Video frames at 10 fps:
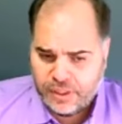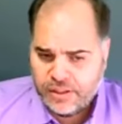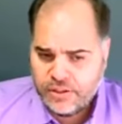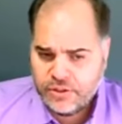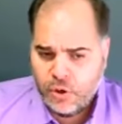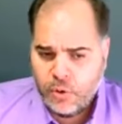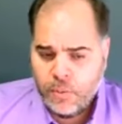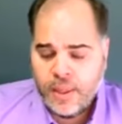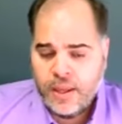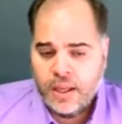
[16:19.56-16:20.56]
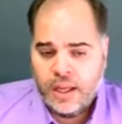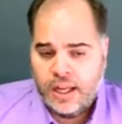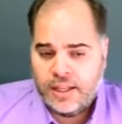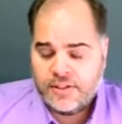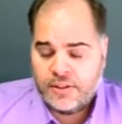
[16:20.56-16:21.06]
So
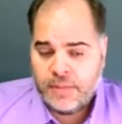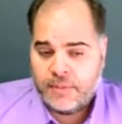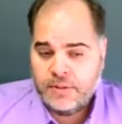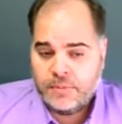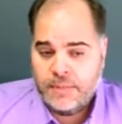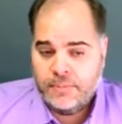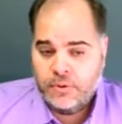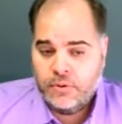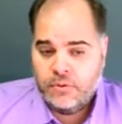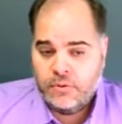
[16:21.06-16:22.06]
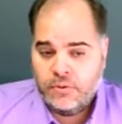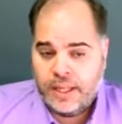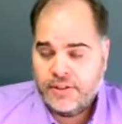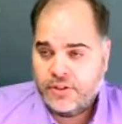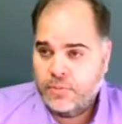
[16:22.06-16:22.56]
sometimes people
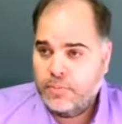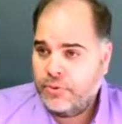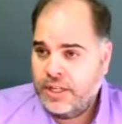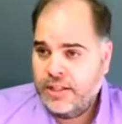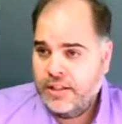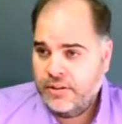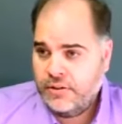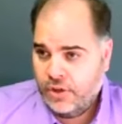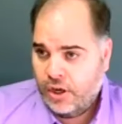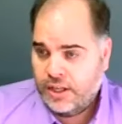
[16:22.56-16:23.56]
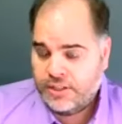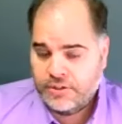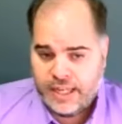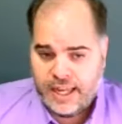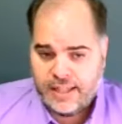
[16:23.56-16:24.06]
like to breed dogs or
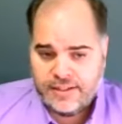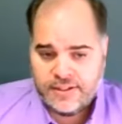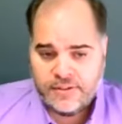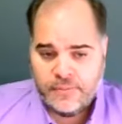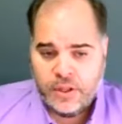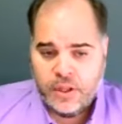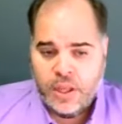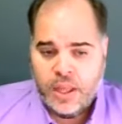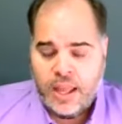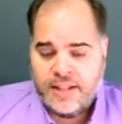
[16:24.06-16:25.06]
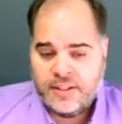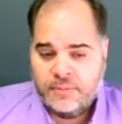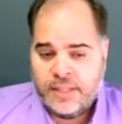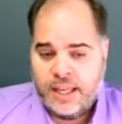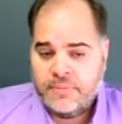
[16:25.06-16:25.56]
cats, and
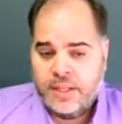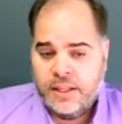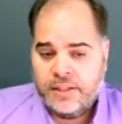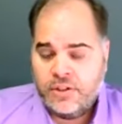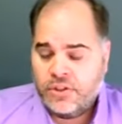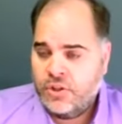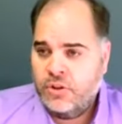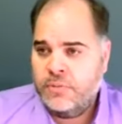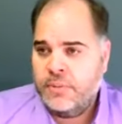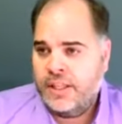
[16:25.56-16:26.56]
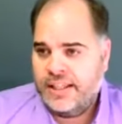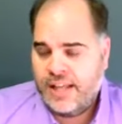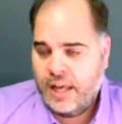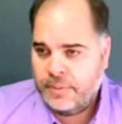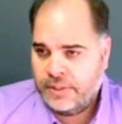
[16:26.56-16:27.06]
sometimes they like to show them in like
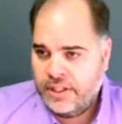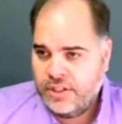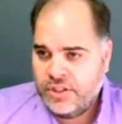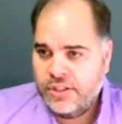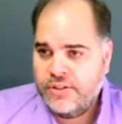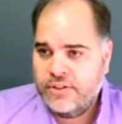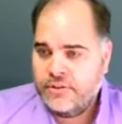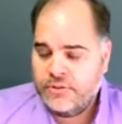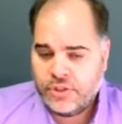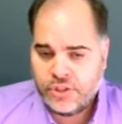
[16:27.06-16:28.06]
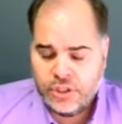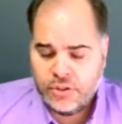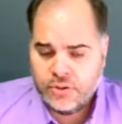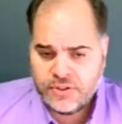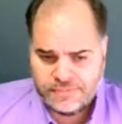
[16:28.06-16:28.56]
competitions or
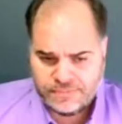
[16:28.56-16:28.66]
shows.